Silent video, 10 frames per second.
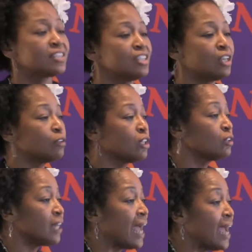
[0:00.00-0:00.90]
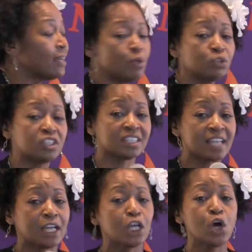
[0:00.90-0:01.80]
See, the, the, the animals that
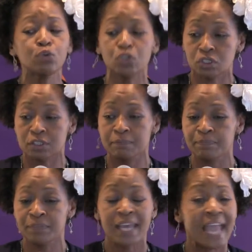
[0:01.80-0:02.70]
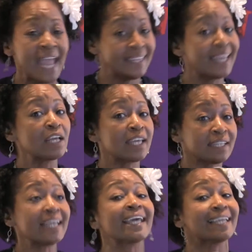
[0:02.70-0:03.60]
stay close and that,
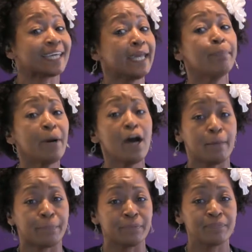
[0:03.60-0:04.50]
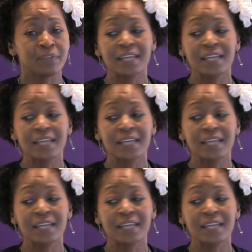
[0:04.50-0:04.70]
that can keep up